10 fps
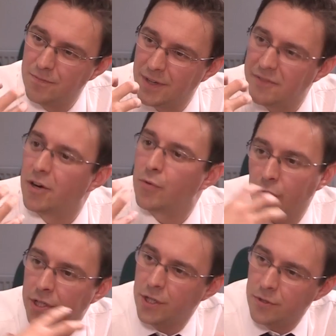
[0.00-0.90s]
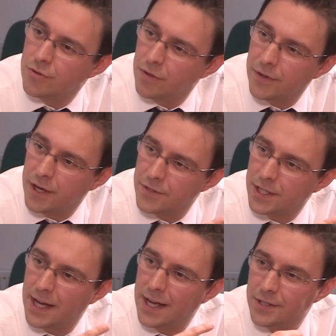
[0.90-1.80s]
If I were a user of those
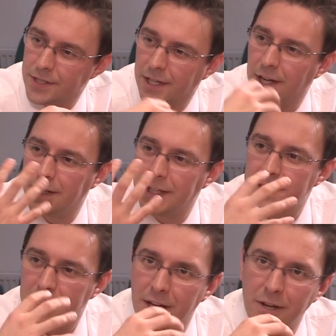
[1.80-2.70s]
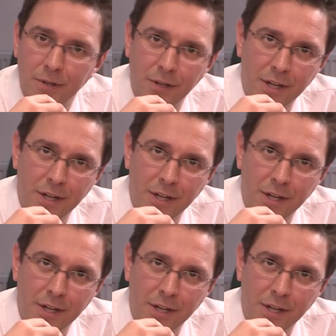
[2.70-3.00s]
accounts, I kind of need to know.